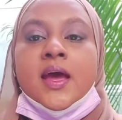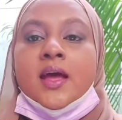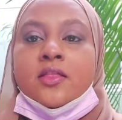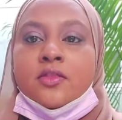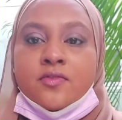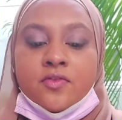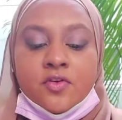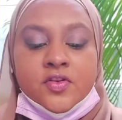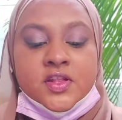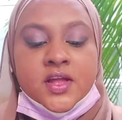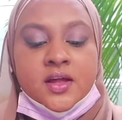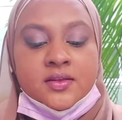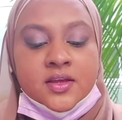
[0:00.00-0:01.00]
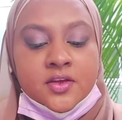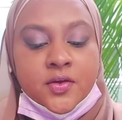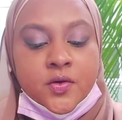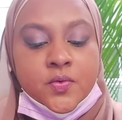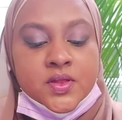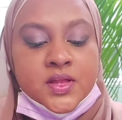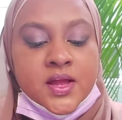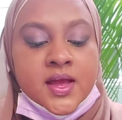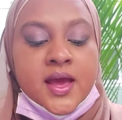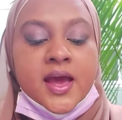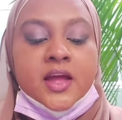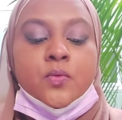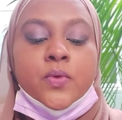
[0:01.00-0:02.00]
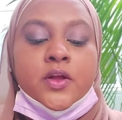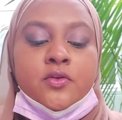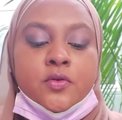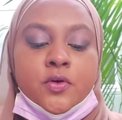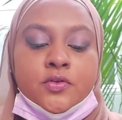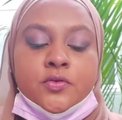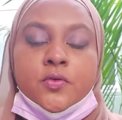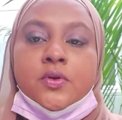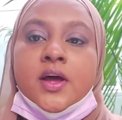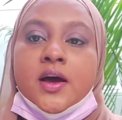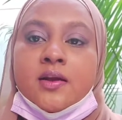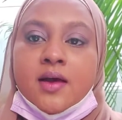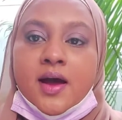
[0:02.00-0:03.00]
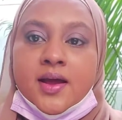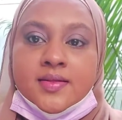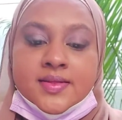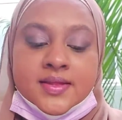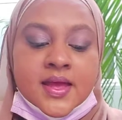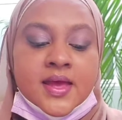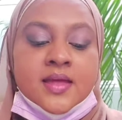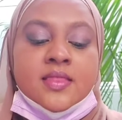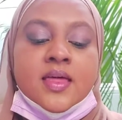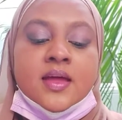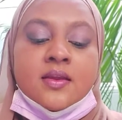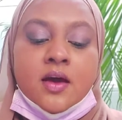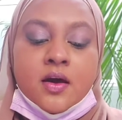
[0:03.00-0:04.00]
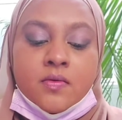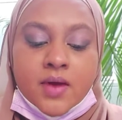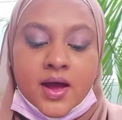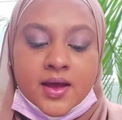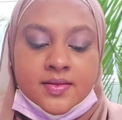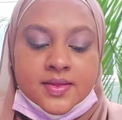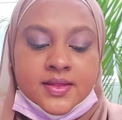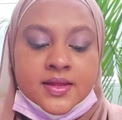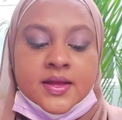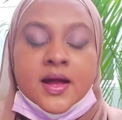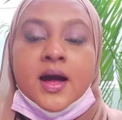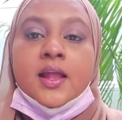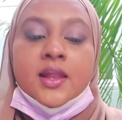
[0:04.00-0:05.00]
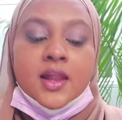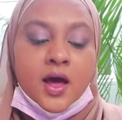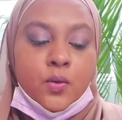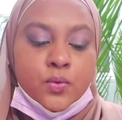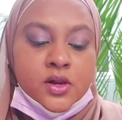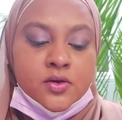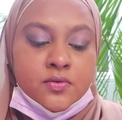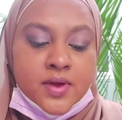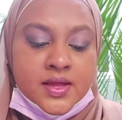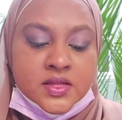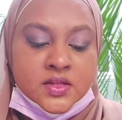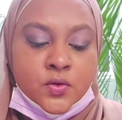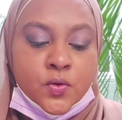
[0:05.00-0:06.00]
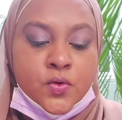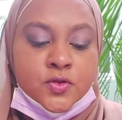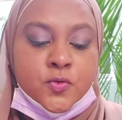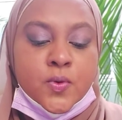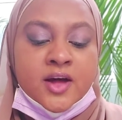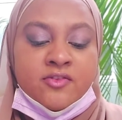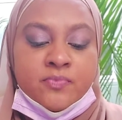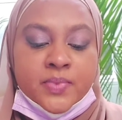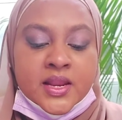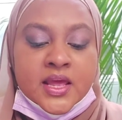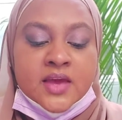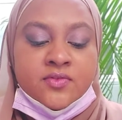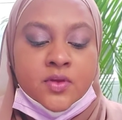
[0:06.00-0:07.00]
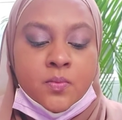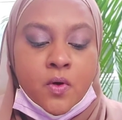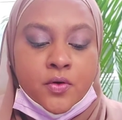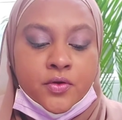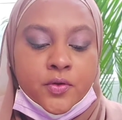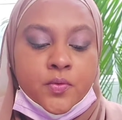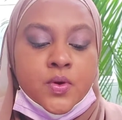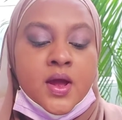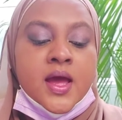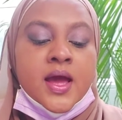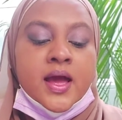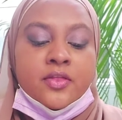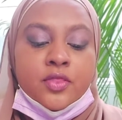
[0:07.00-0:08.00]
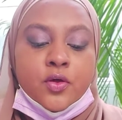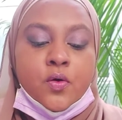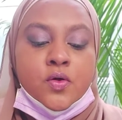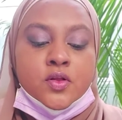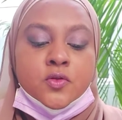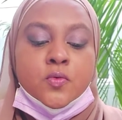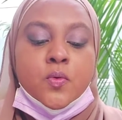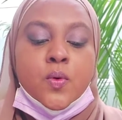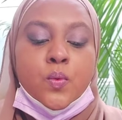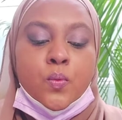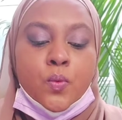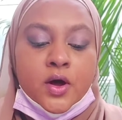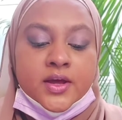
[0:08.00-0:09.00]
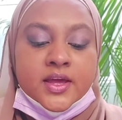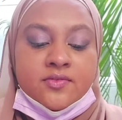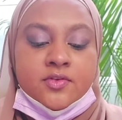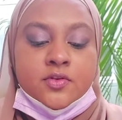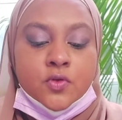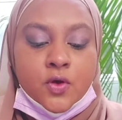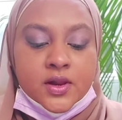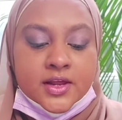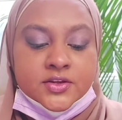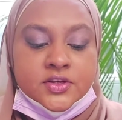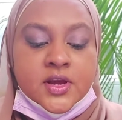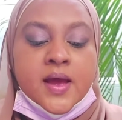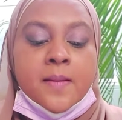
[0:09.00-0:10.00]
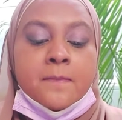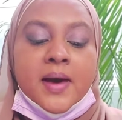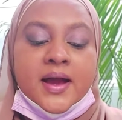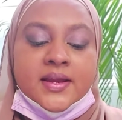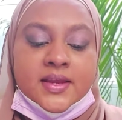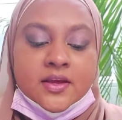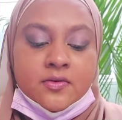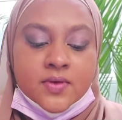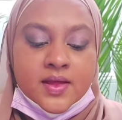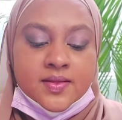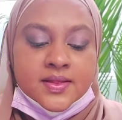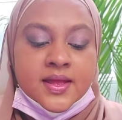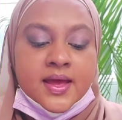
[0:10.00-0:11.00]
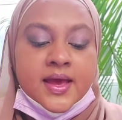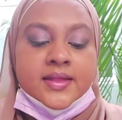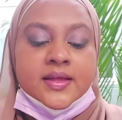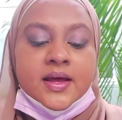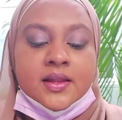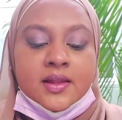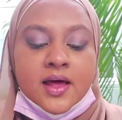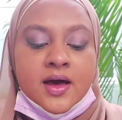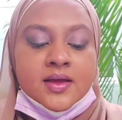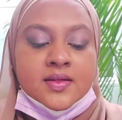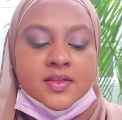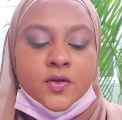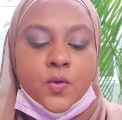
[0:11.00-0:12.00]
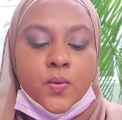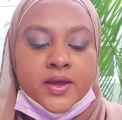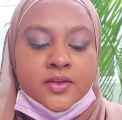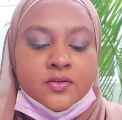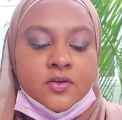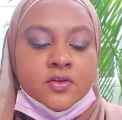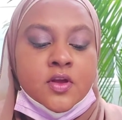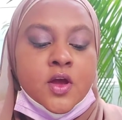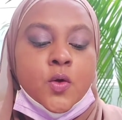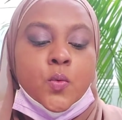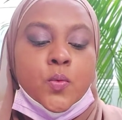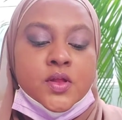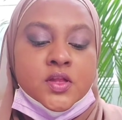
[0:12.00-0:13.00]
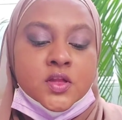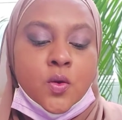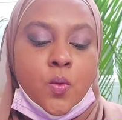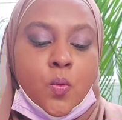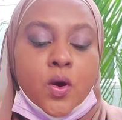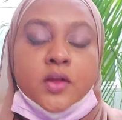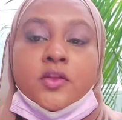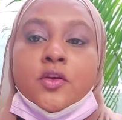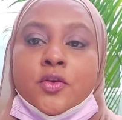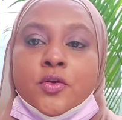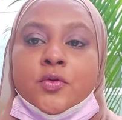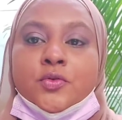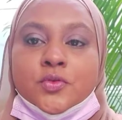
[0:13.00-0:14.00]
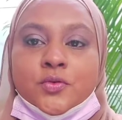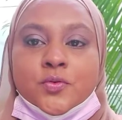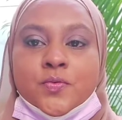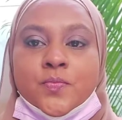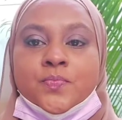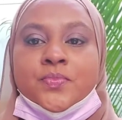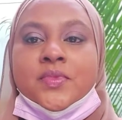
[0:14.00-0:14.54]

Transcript: And the verse continues, and when you are told arise, then arise. Allah will raise those who have believed among you and those who were given knowledge by degrees, and Allah is acquainted with what you do.